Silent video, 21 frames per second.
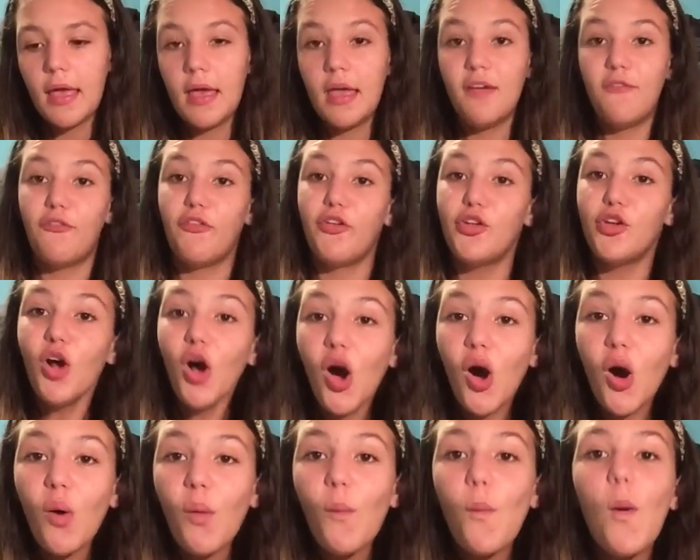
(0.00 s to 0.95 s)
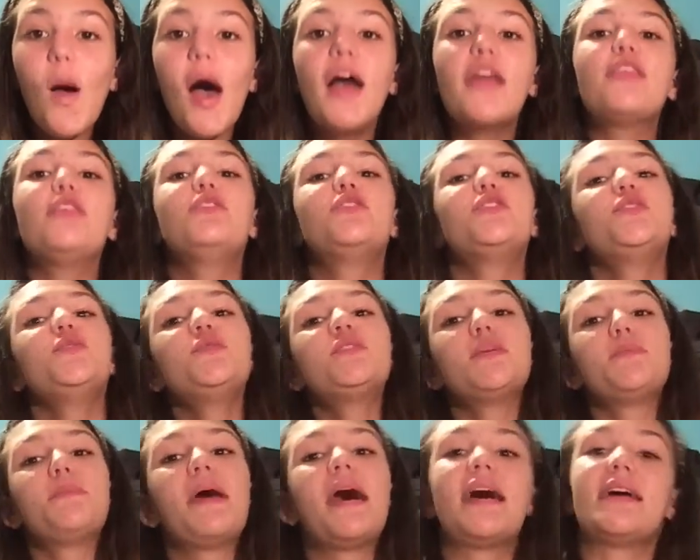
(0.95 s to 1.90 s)
If you don't, and you choose
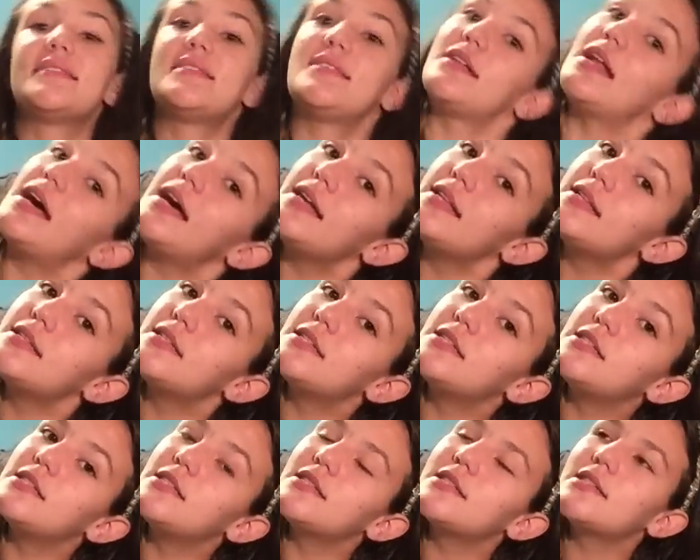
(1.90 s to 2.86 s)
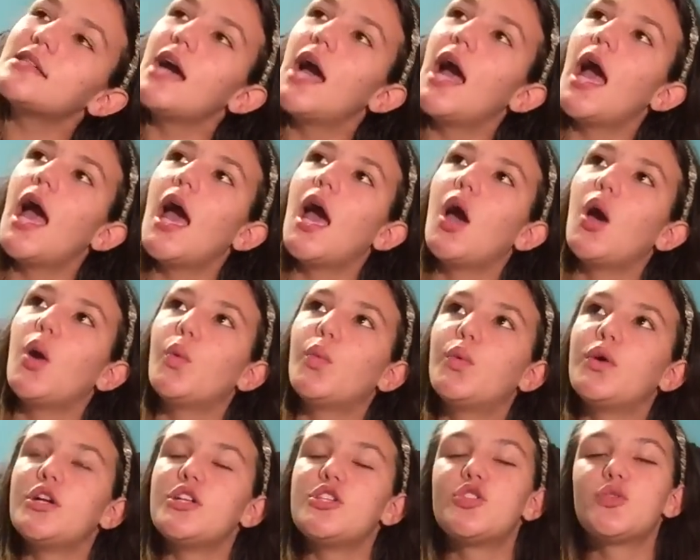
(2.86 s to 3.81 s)
the path that I took,
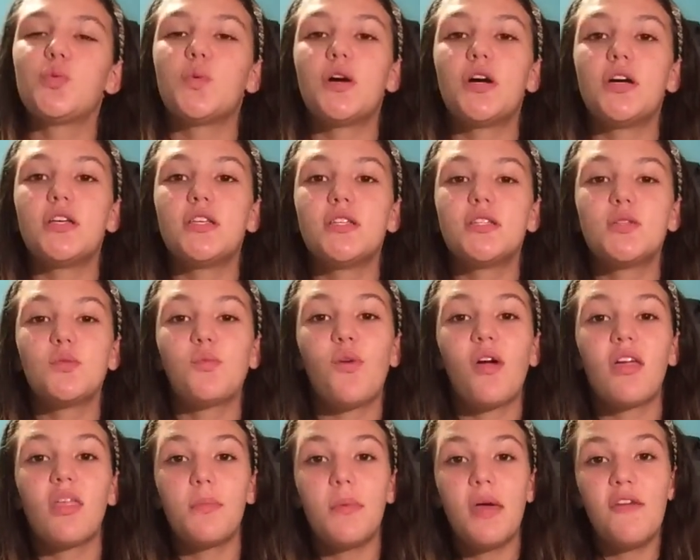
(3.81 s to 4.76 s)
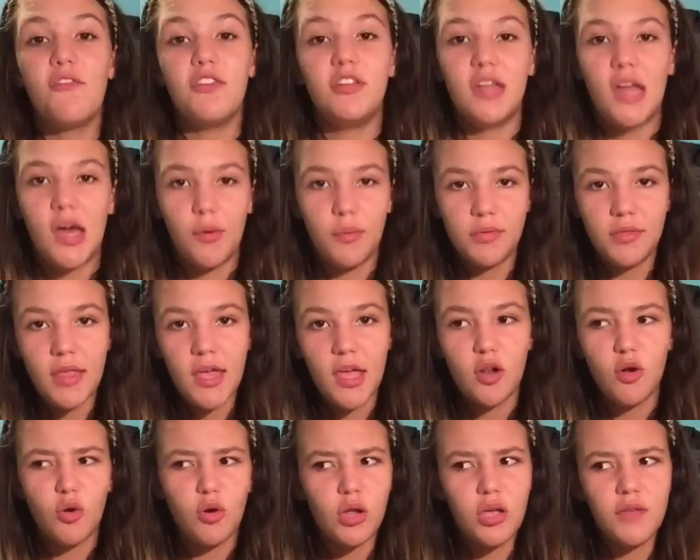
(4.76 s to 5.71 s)
which was wear them every now and
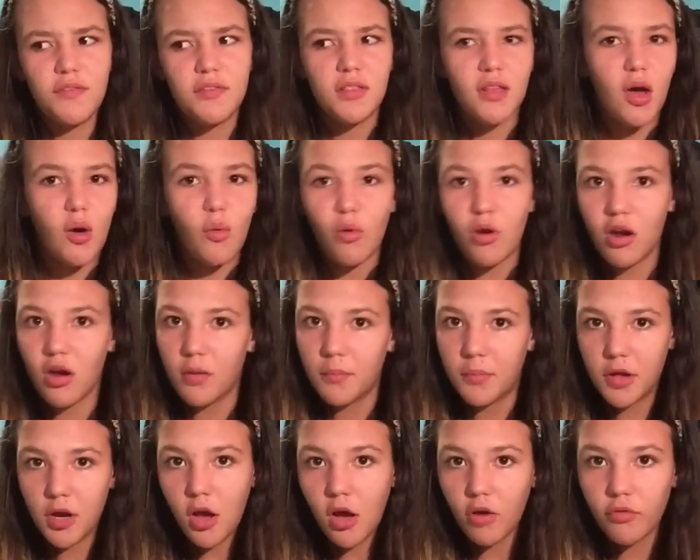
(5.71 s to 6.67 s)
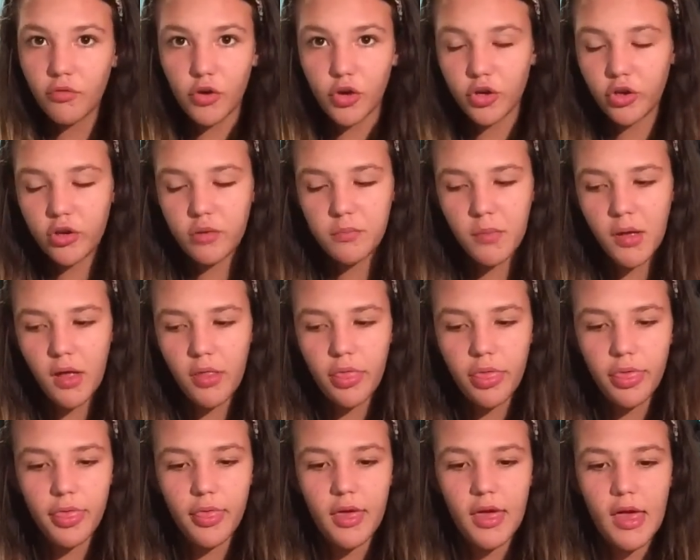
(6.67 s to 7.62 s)
then, or even not wear them at all for a good
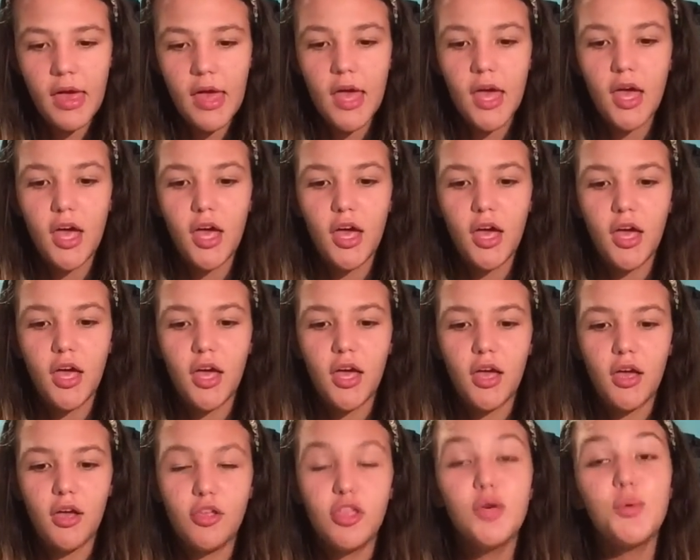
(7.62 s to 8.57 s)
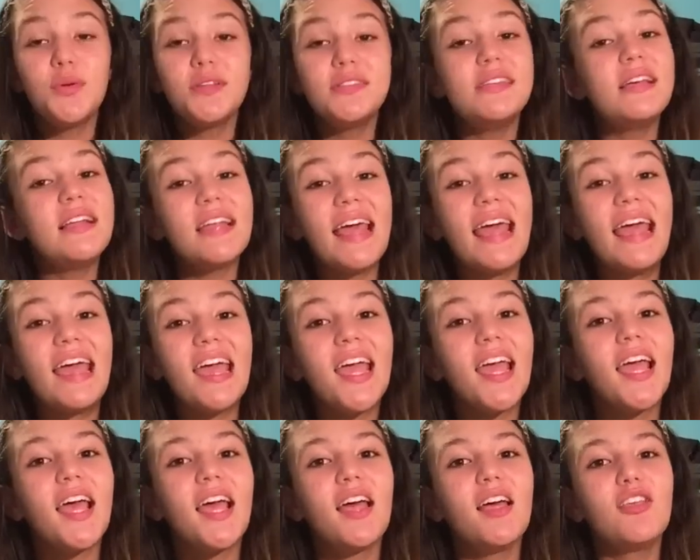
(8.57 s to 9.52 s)
month, you would
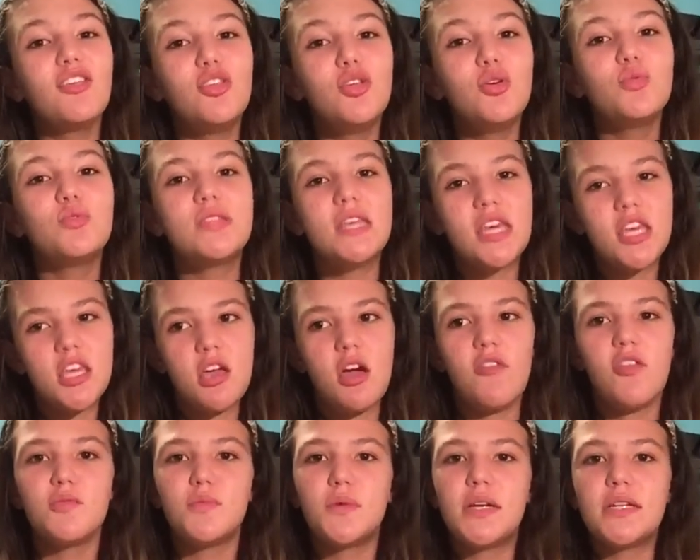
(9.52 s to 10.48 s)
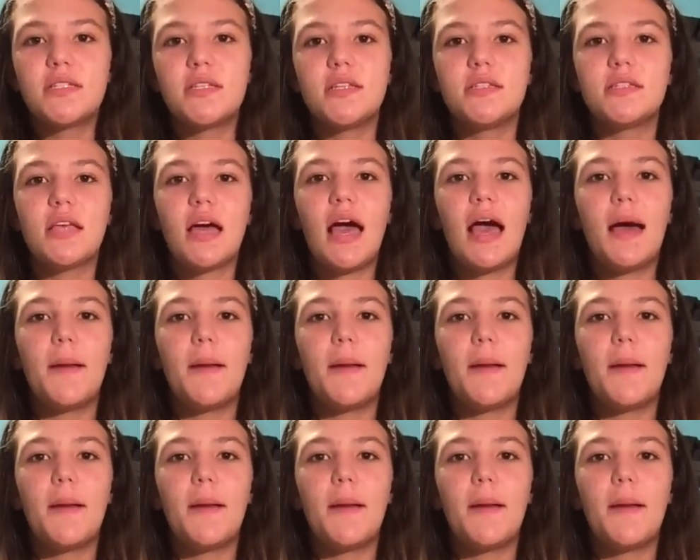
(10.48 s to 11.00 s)
delay you taking off your braces.